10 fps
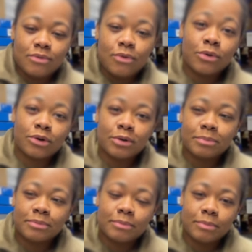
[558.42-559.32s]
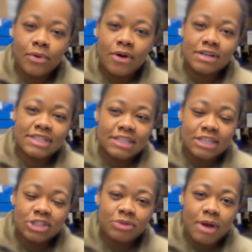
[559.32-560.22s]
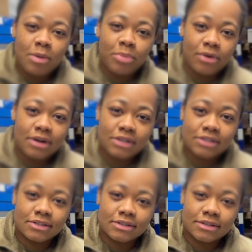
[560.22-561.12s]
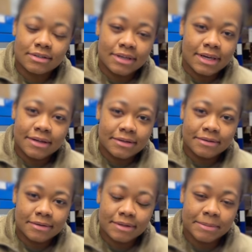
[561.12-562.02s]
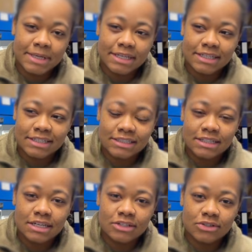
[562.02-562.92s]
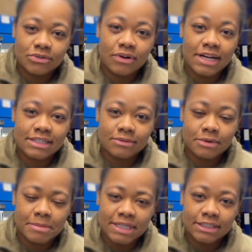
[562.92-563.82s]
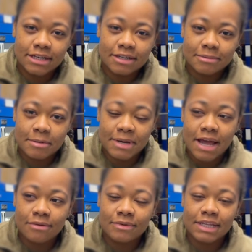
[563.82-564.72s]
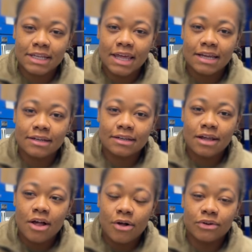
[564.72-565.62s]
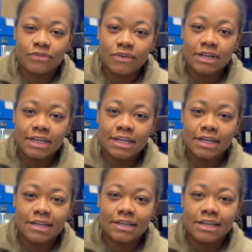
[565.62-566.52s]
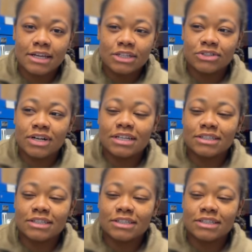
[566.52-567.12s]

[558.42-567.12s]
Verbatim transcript: order parts and issue out parts. Yeah. I mean, it's nothing too crazy with my job. I'm not really like on the front line trying to,